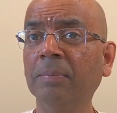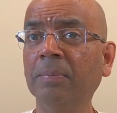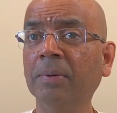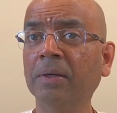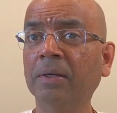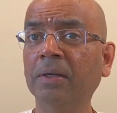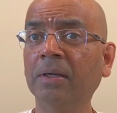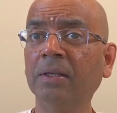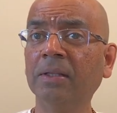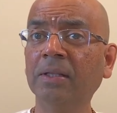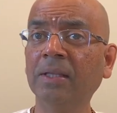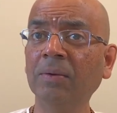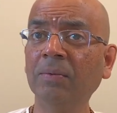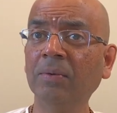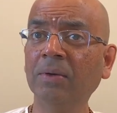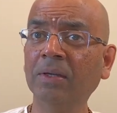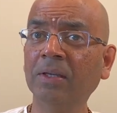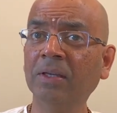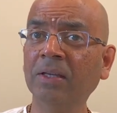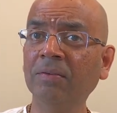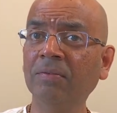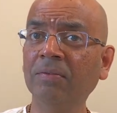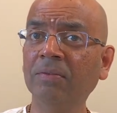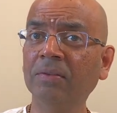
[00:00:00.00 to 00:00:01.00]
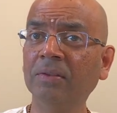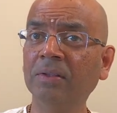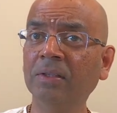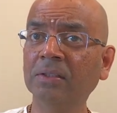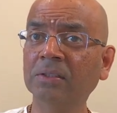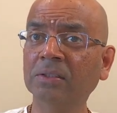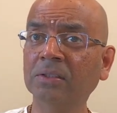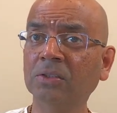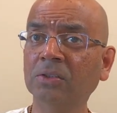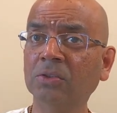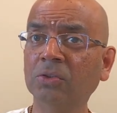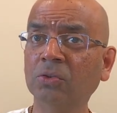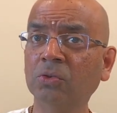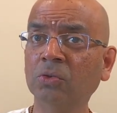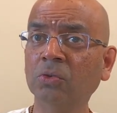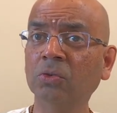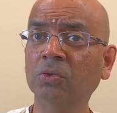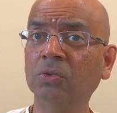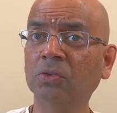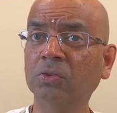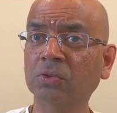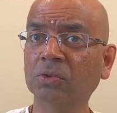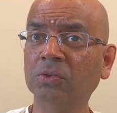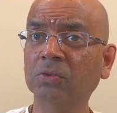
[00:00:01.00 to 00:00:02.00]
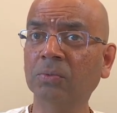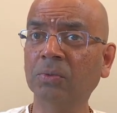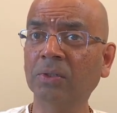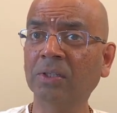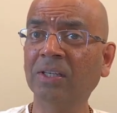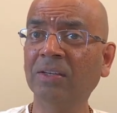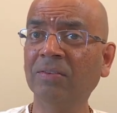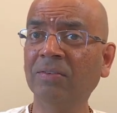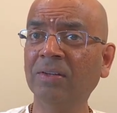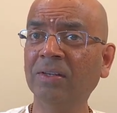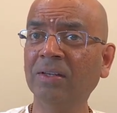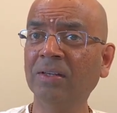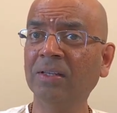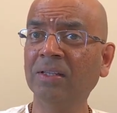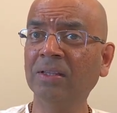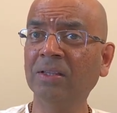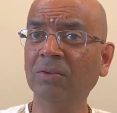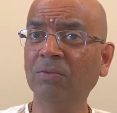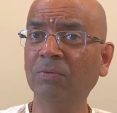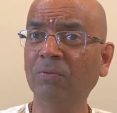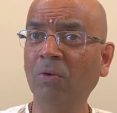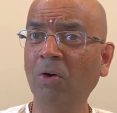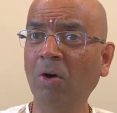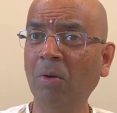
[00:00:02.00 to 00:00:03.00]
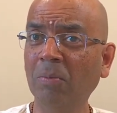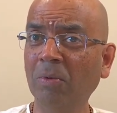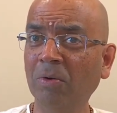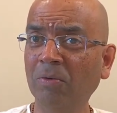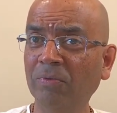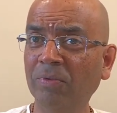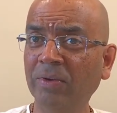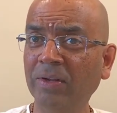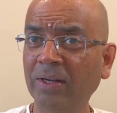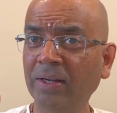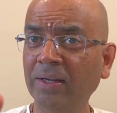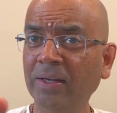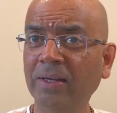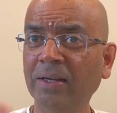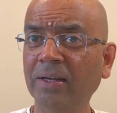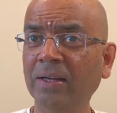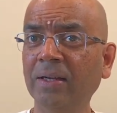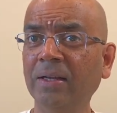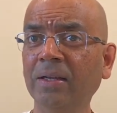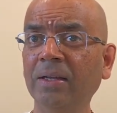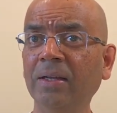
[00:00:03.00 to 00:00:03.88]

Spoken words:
But they were these truths were given in the form of very